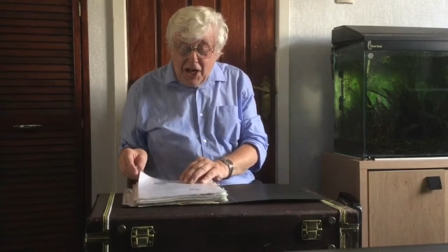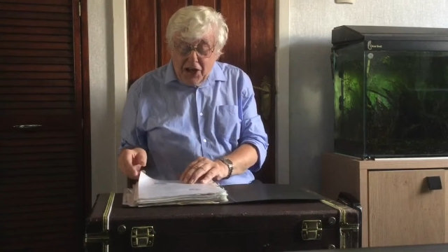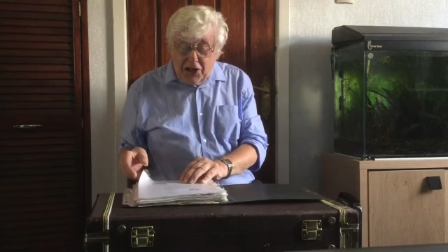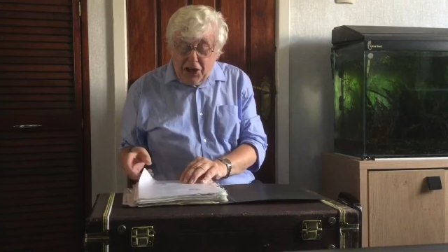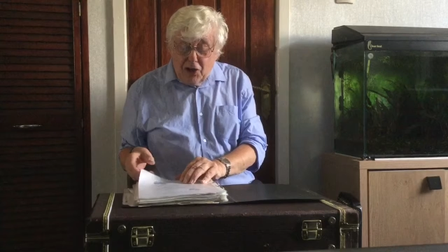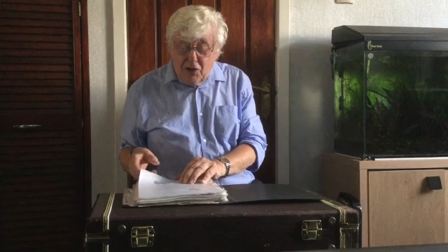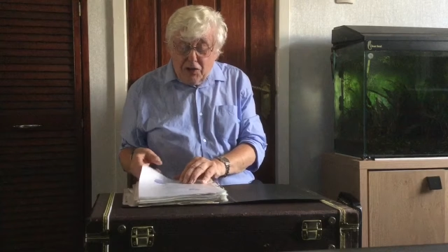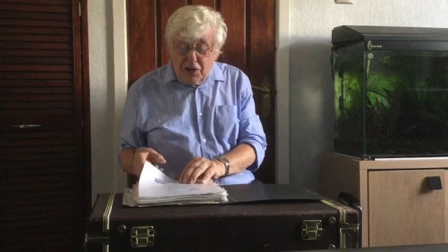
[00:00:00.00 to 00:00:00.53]

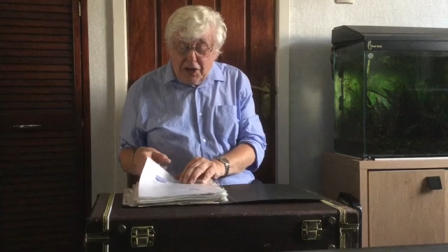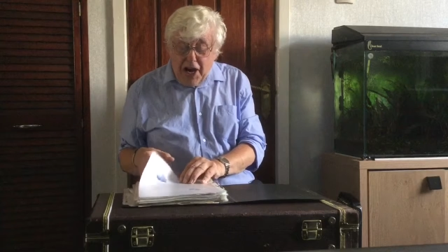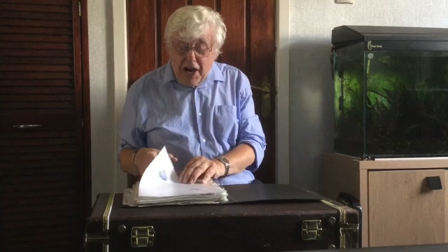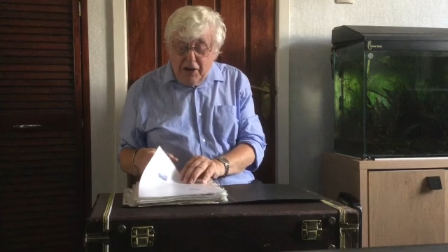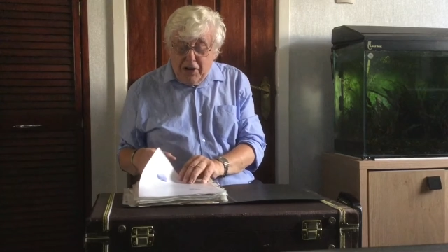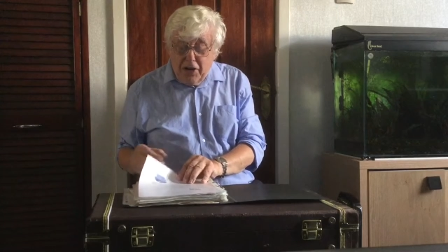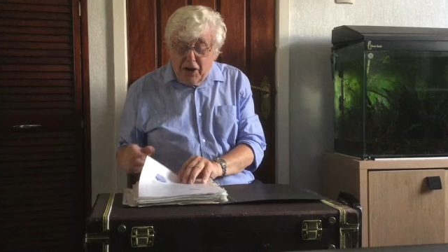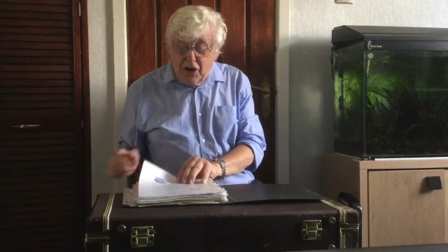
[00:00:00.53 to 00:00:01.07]
She looked
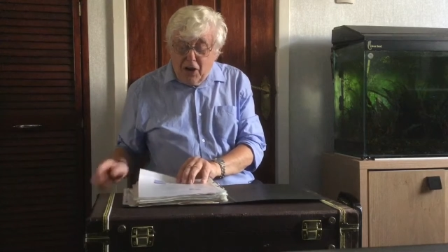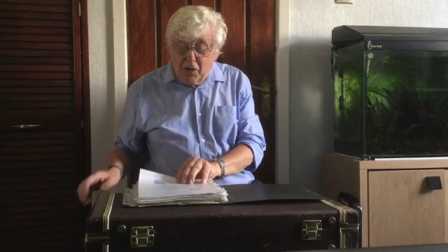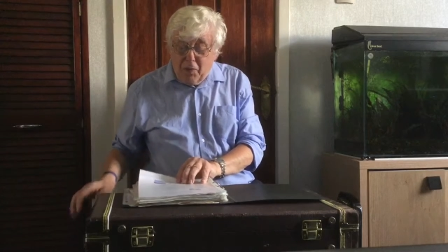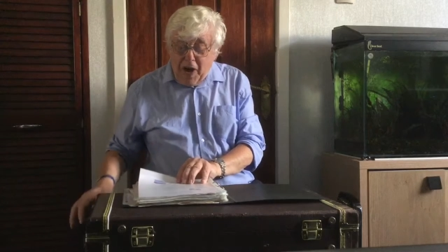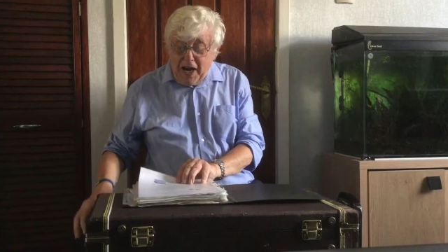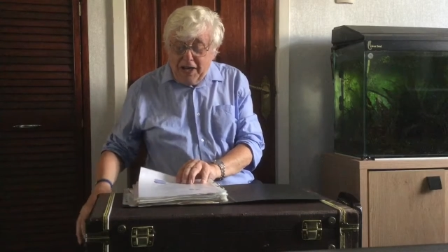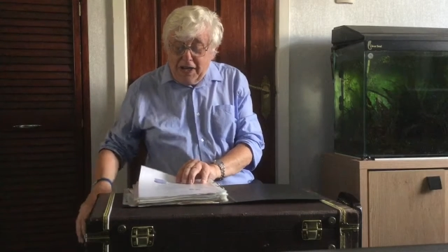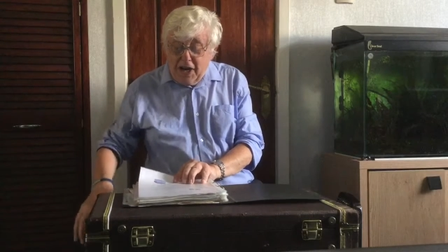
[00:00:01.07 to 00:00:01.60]
down her
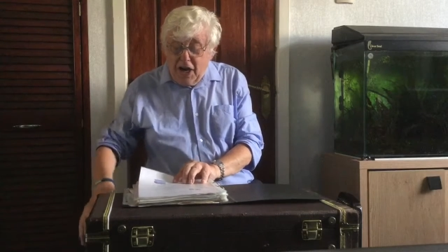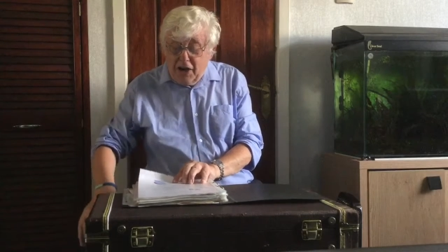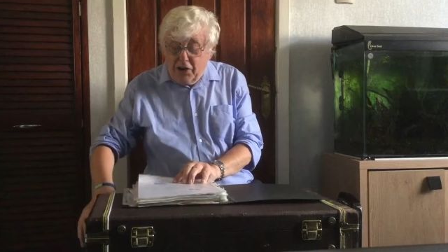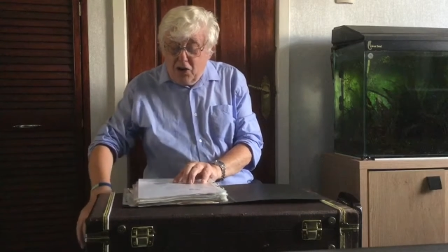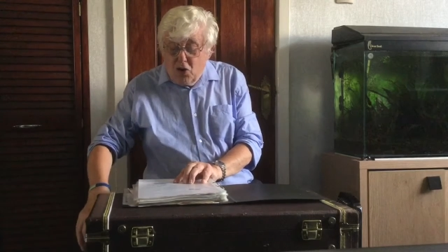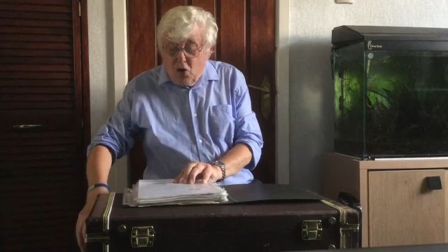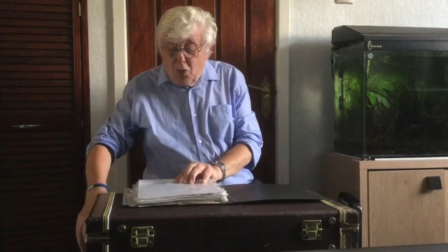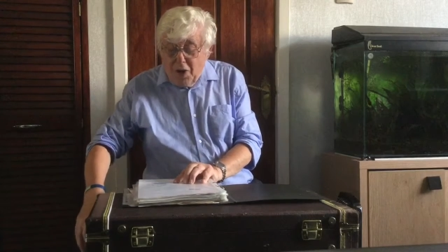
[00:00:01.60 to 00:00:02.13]
long
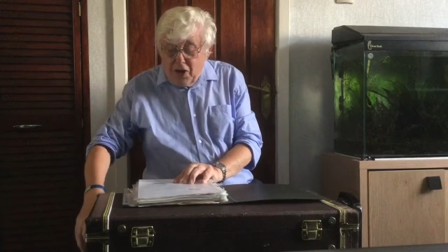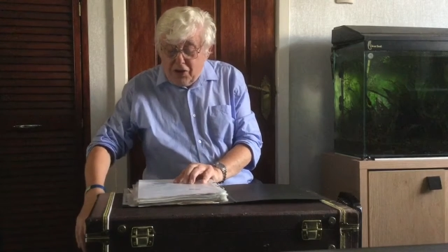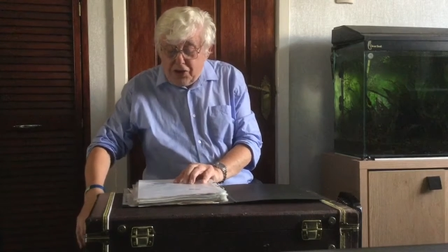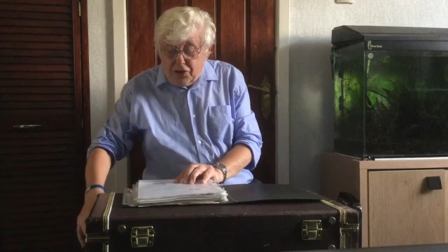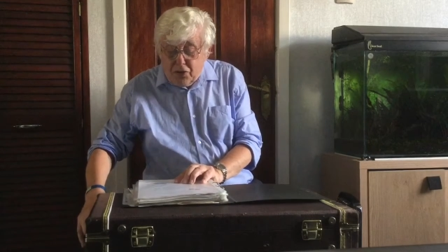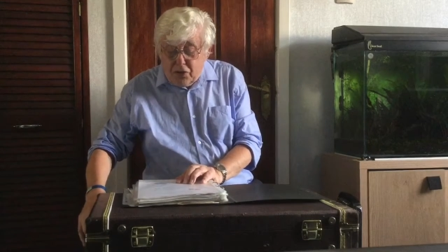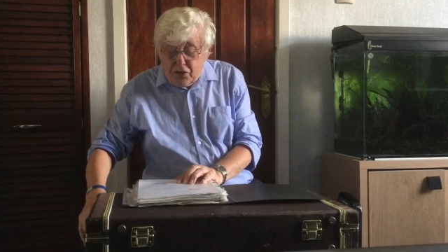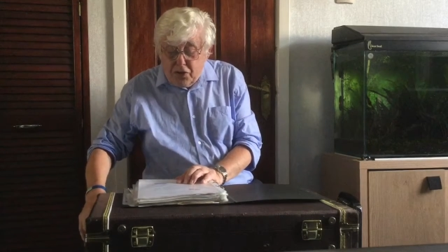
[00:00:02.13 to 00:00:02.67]
backyard and
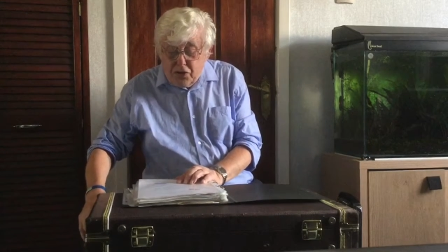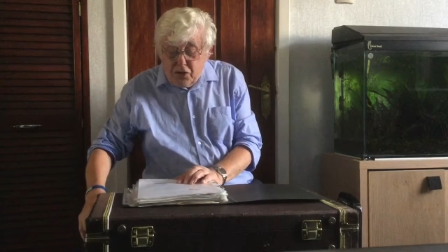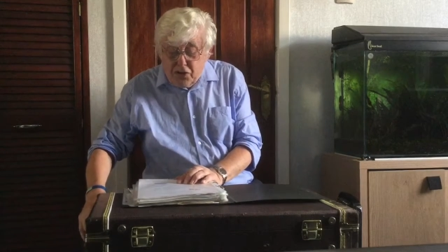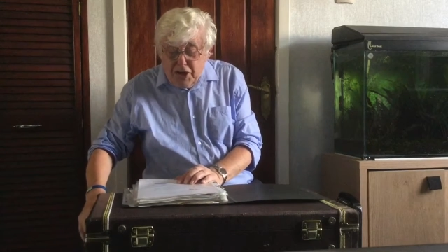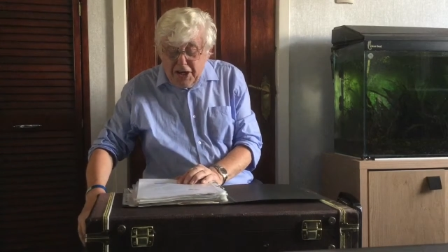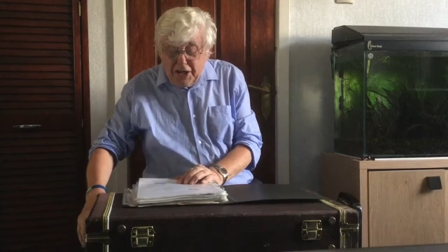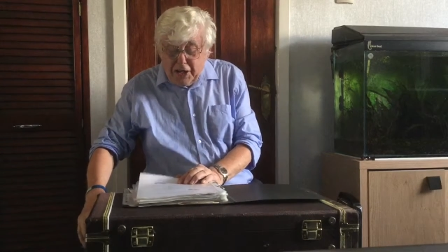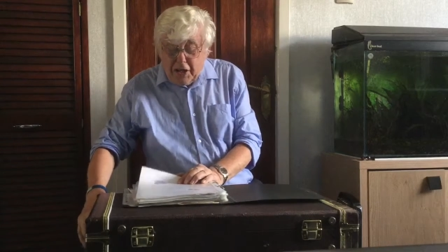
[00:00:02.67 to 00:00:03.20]
almost took to
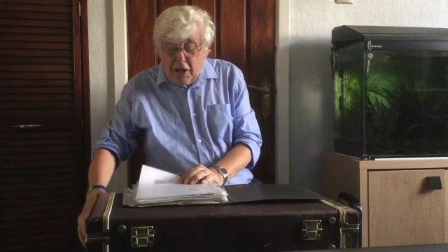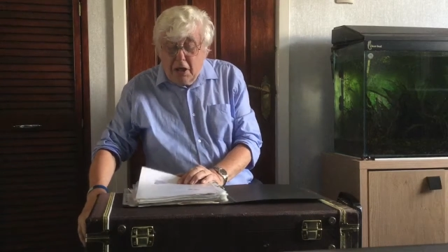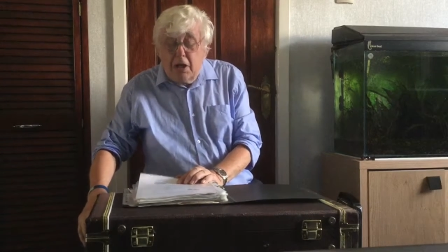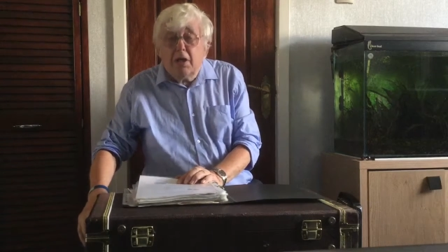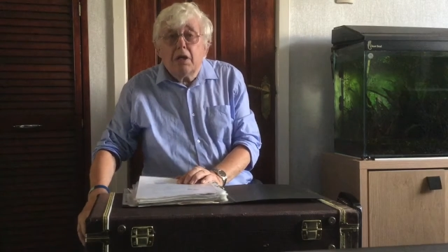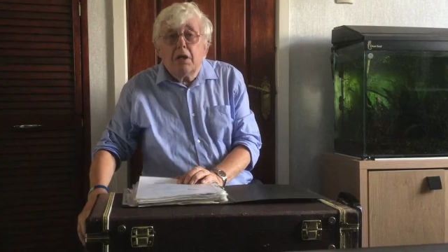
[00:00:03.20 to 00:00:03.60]
drink.